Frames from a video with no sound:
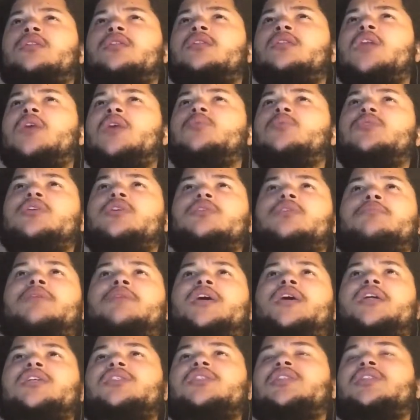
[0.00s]
they would have
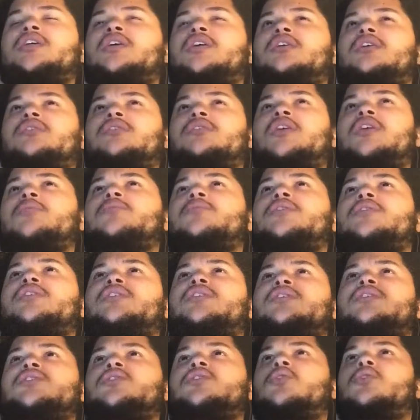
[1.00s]
made it sell. They would
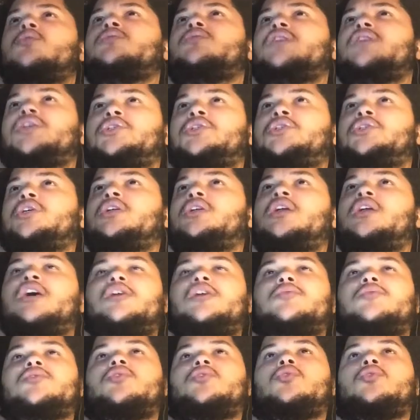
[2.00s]
have sold that shit like
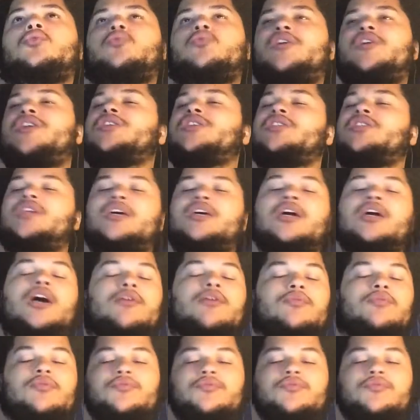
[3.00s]
it was the greatest thing ever,